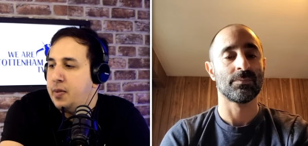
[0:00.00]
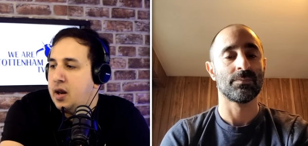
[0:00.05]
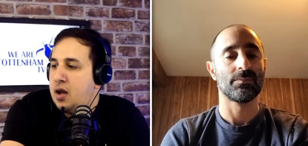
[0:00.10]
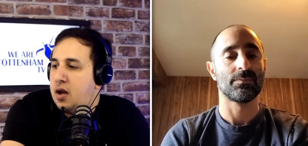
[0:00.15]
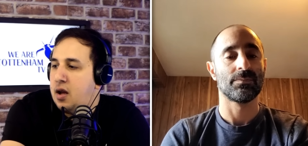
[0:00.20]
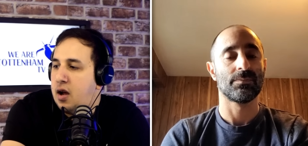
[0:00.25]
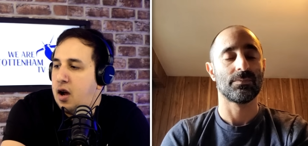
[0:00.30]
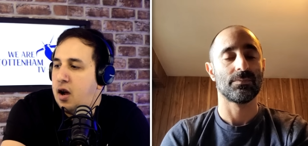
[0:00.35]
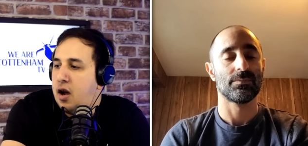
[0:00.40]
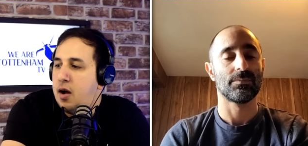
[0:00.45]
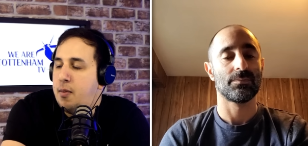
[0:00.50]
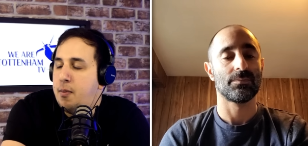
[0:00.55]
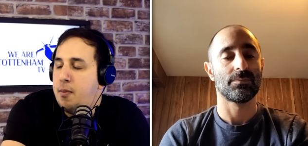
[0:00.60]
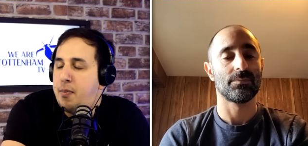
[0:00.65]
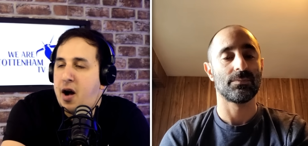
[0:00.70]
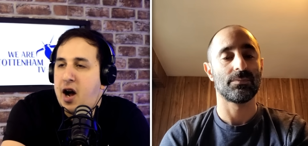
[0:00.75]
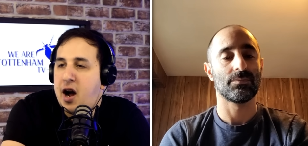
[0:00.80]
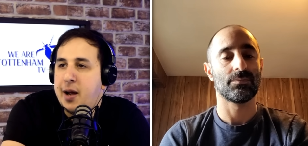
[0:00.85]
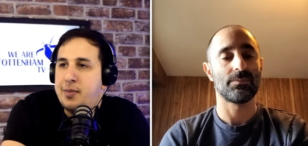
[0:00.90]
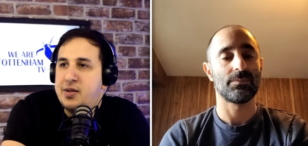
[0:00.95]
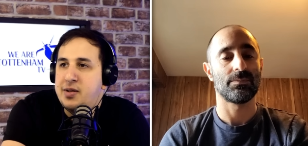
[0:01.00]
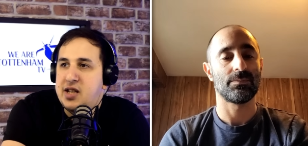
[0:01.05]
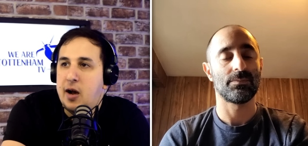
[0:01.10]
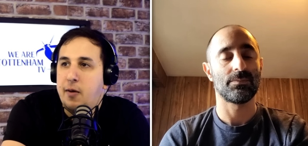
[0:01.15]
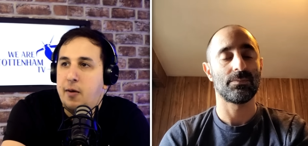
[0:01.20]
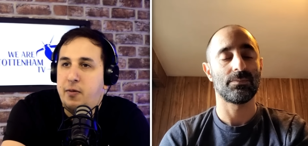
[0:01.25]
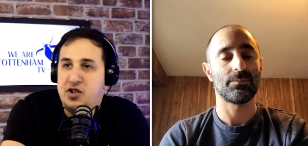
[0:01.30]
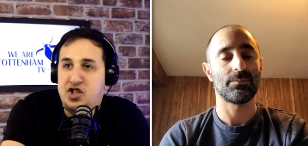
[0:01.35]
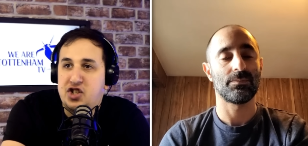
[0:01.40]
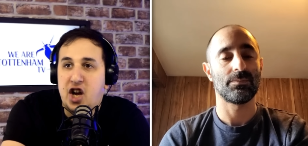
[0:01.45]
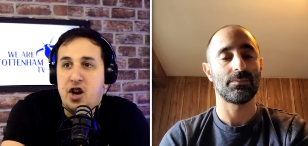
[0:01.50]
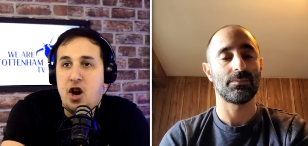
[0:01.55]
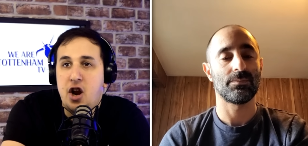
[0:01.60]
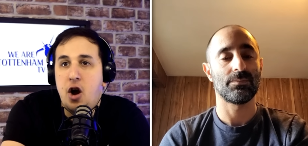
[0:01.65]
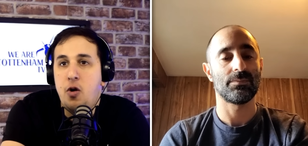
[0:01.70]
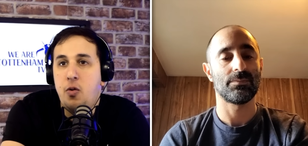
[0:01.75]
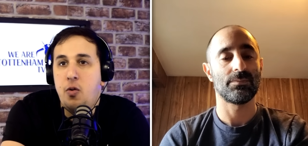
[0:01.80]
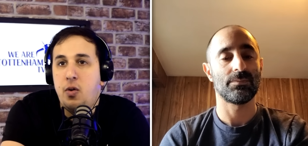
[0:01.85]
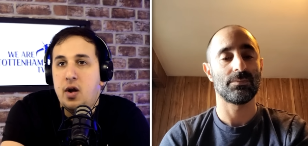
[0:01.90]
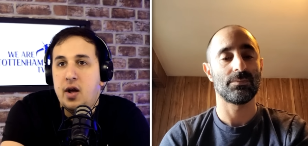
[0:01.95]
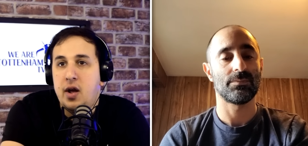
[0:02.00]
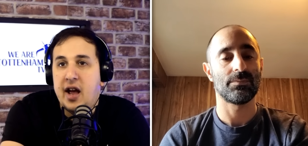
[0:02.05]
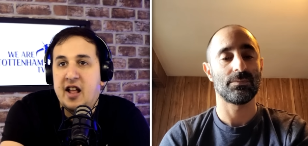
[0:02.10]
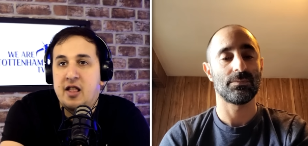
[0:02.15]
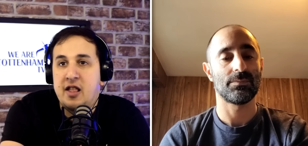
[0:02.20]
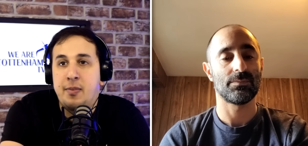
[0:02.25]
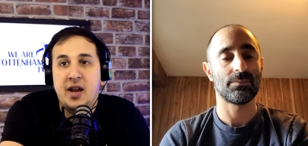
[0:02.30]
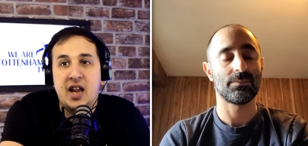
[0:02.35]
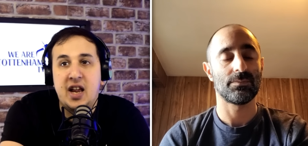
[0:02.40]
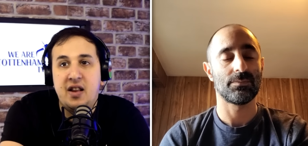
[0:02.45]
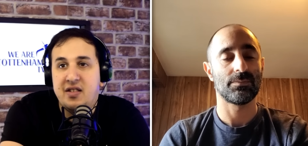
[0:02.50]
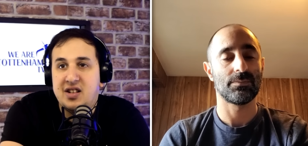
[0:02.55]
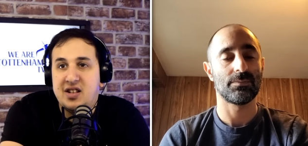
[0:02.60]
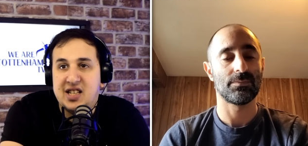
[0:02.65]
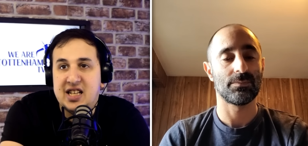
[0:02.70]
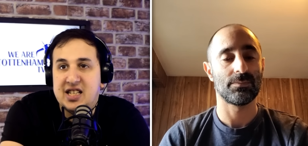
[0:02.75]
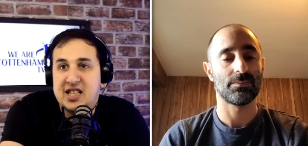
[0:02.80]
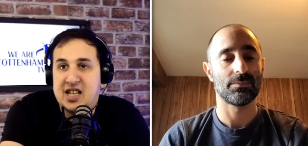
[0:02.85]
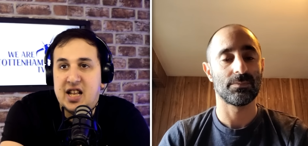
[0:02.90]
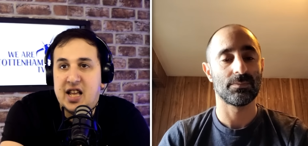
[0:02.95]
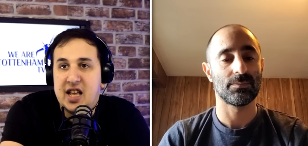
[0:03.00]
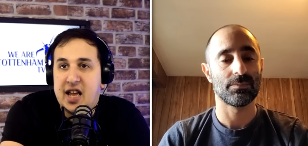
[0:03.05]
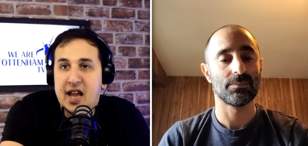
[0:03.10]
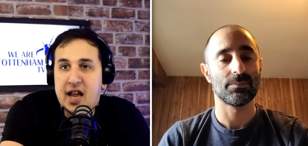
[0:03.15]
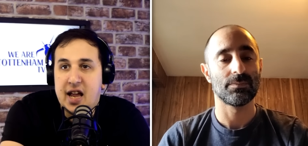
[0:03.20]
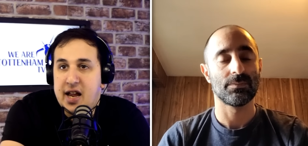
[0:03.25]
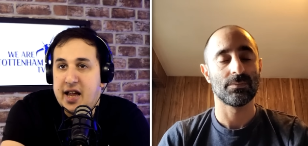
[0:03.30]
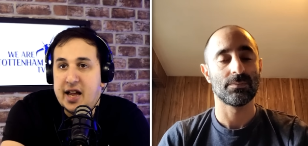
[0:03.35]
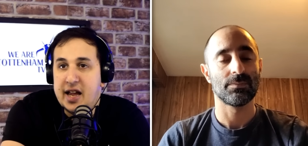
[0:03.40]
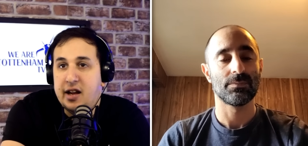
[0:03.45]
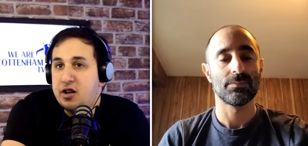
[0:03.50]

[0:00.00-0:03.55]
Speaker 1: um, by himself, which I know at the beginning of the season he he could